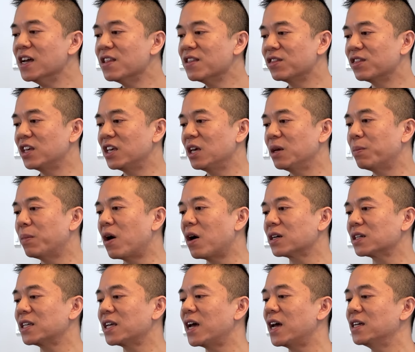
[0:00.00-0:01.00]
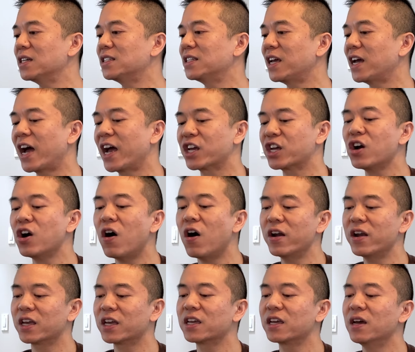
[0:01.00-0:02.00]
The box has the
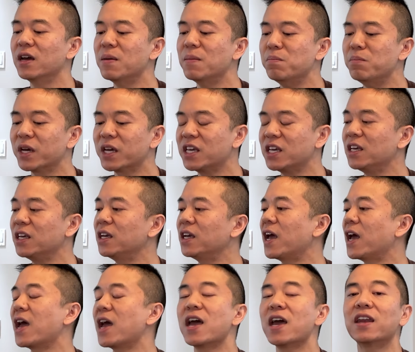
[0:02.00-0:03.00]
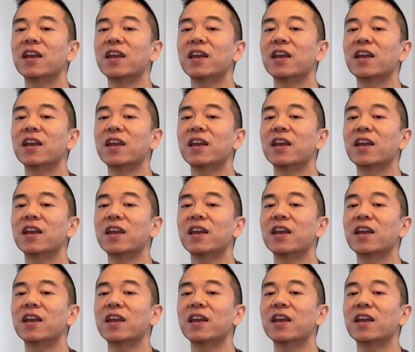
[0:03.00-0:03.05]
iconic Mickey and